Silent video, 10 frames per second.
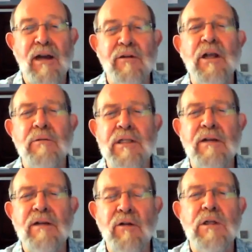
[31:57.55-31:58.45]
In other words, they
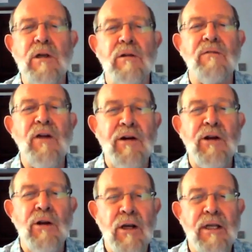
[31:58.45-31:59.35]
focused on the very
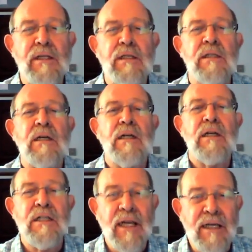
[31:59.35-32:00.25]
earliest
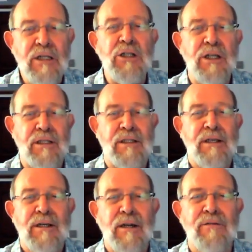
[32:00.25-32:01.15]
stages
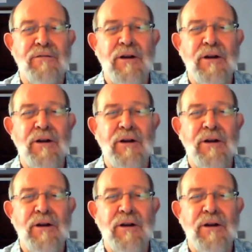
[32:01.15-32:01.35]
of